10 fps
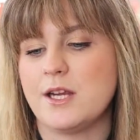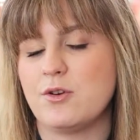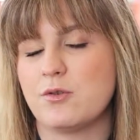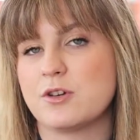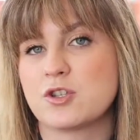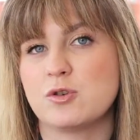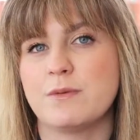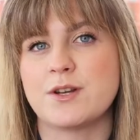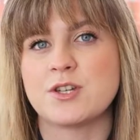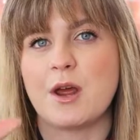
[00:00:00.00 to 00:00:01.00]
you know, there's so
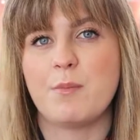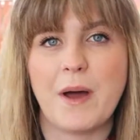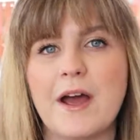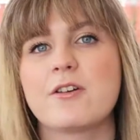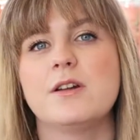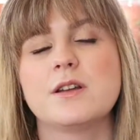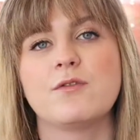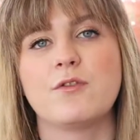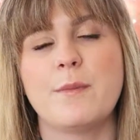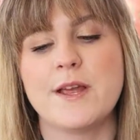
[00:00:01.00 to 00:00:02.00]
much now background
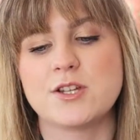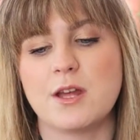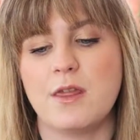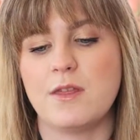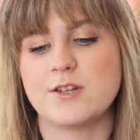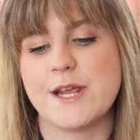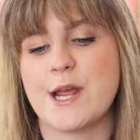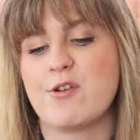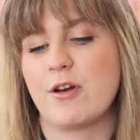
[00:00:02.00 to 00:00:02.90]
information that J.K.